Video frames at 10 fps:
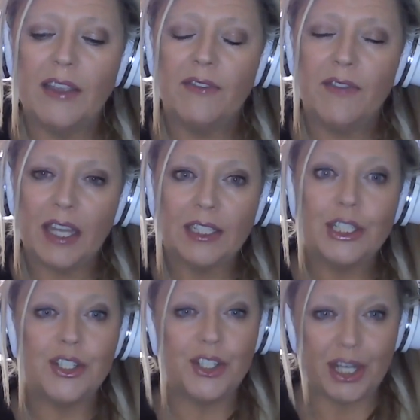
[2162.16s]
found
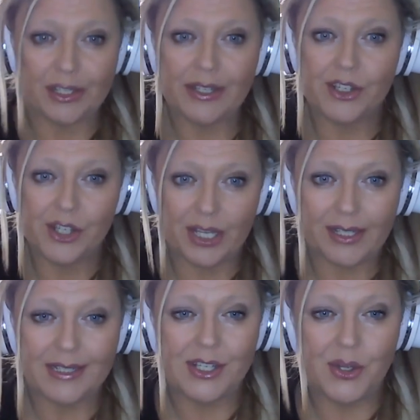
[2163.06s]
it
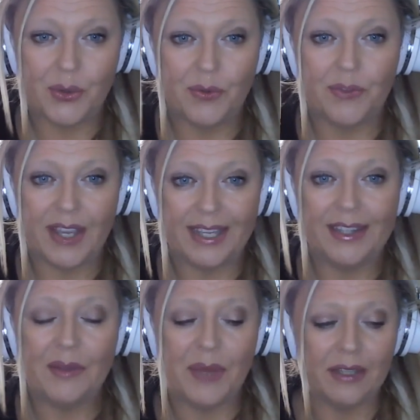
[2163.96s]
challenging to
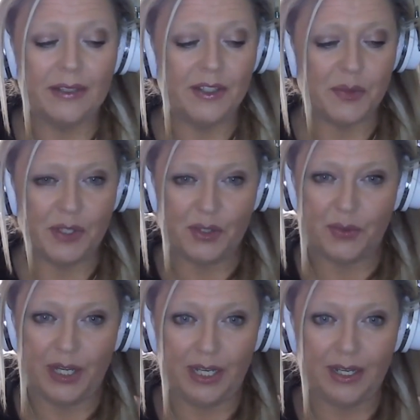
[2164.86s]
find the balance
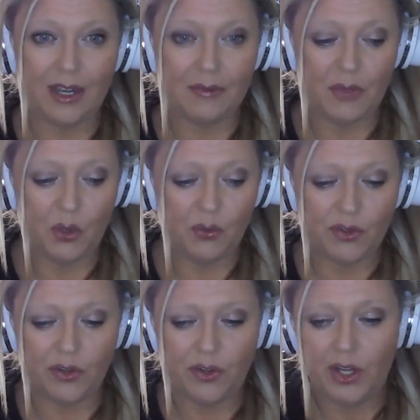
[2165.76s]
between a
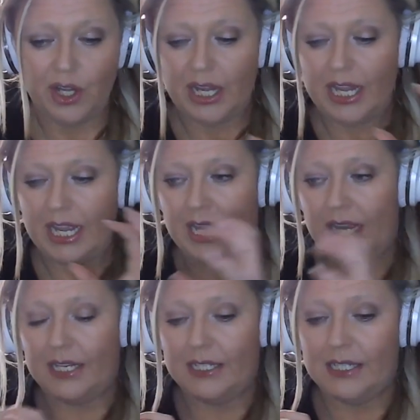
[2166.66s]
mute
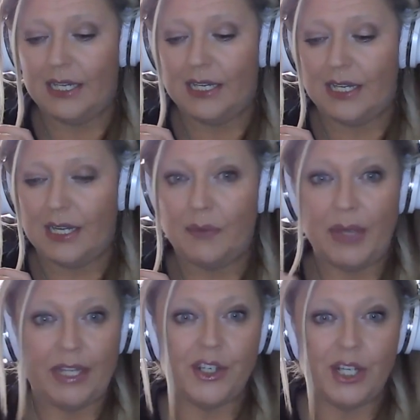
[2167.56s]
and a
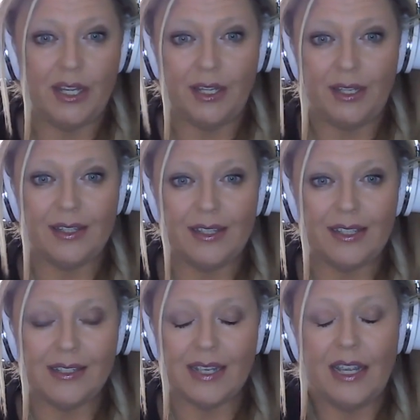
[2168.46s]
banshee.
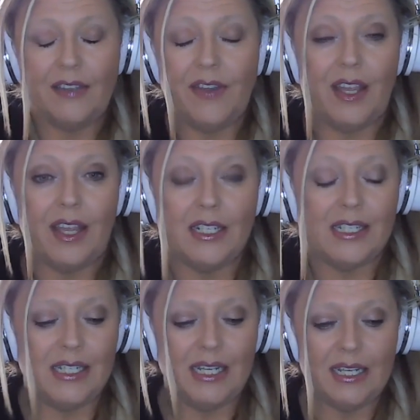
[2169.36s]
Because I felt like I
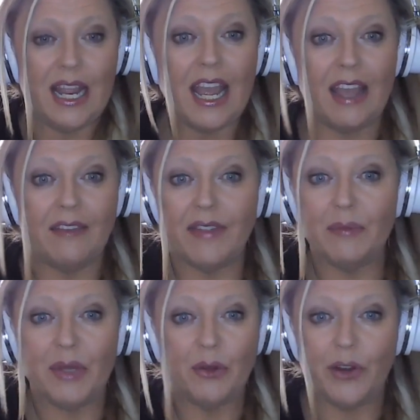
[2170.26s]
just didn't have
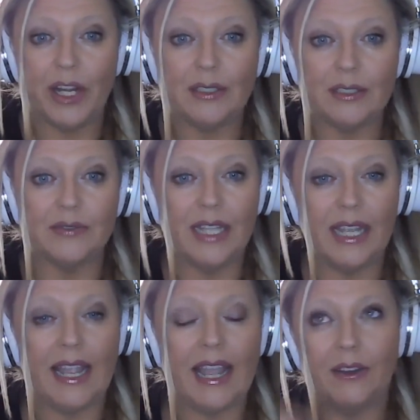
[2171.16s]
that middle ground of
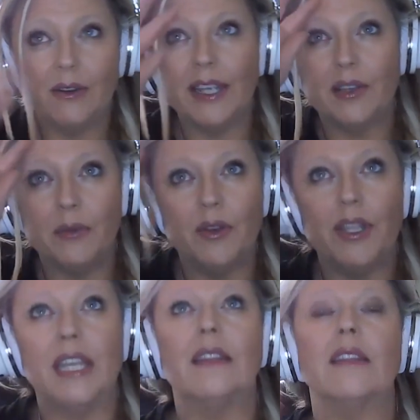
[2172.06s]
like, how do I
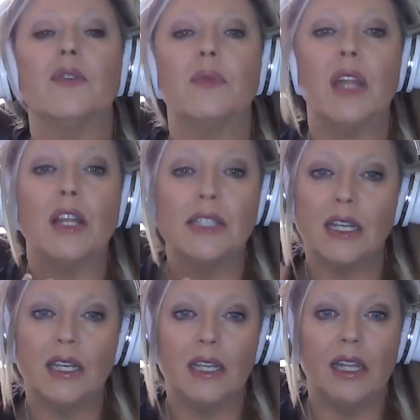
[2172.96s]
communicate this without
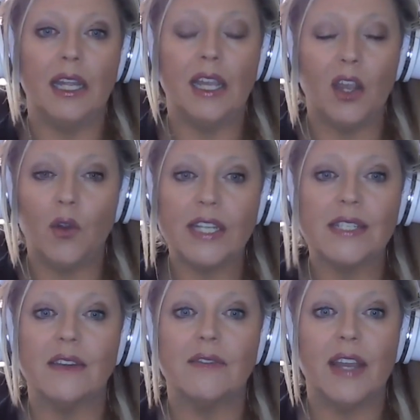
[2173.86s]
sounding like
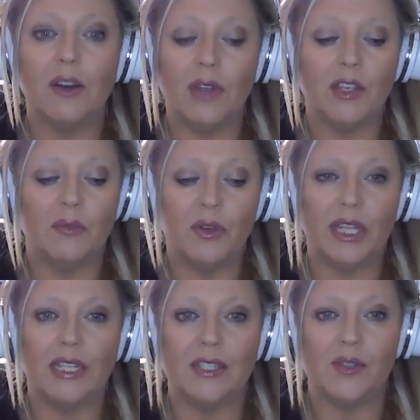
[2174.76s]
aggressive? How do I
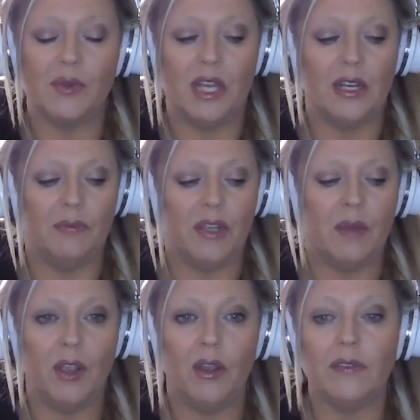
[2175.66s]
communicate this without it
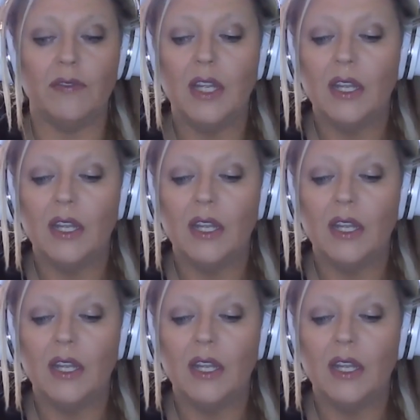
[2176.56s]
coming off